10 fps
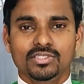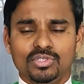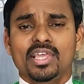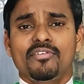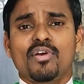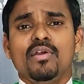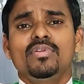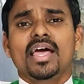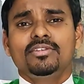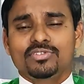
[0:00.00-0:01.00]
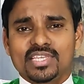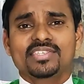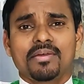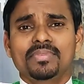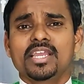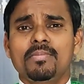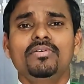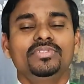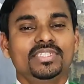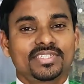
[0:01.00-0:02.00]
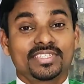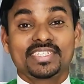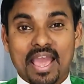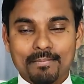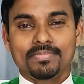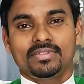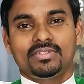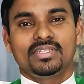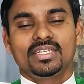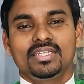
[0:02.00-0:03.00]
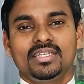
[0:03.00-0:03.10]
So, therefore, I would like to say something about this temple.